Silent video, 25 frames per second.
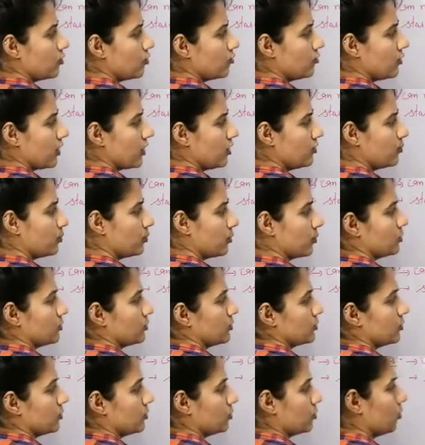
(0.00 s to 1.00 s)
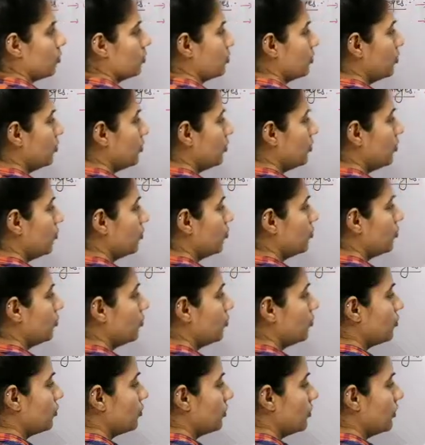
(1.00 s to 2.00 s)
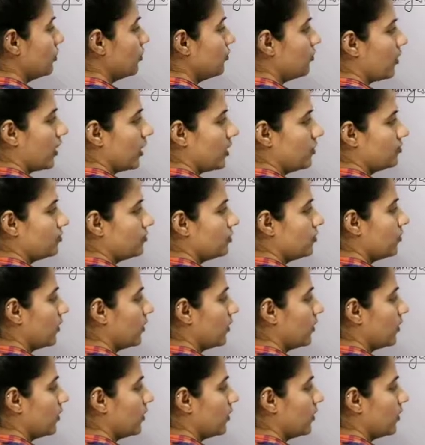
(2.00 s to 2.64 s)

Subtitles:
5 processes. So, throughput would be 5